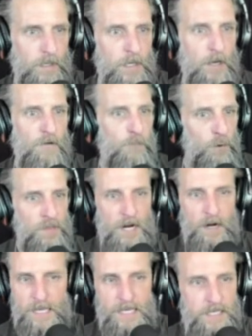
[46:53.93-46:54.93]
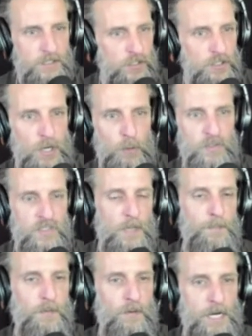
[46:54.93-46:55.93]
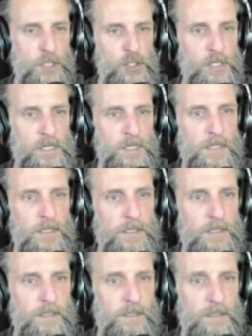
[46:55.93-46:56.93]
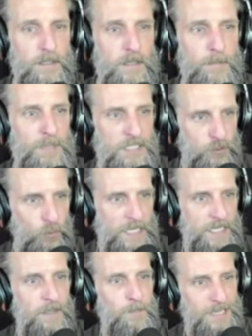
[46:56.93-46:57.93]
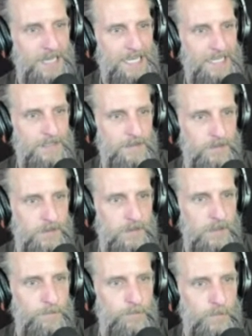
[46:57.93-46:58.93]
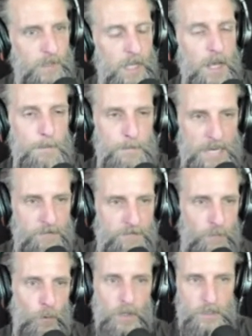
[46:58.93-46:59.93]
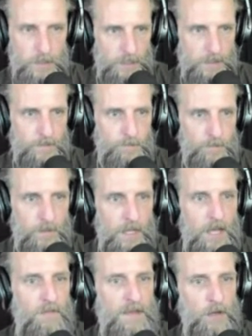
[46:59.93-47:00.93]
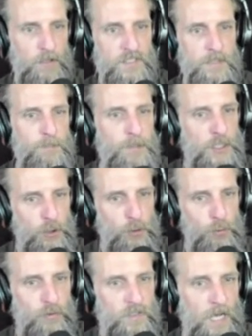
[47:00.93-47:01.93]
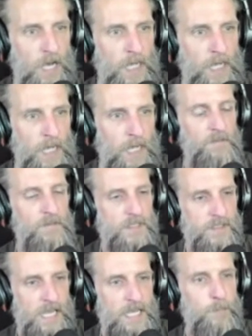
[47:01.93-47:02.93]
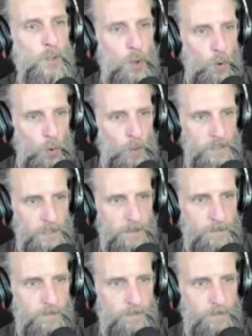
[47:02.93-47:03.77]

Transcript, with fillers: For there is no separation between planes. Metaphorically, they are simply two sides of the same coin.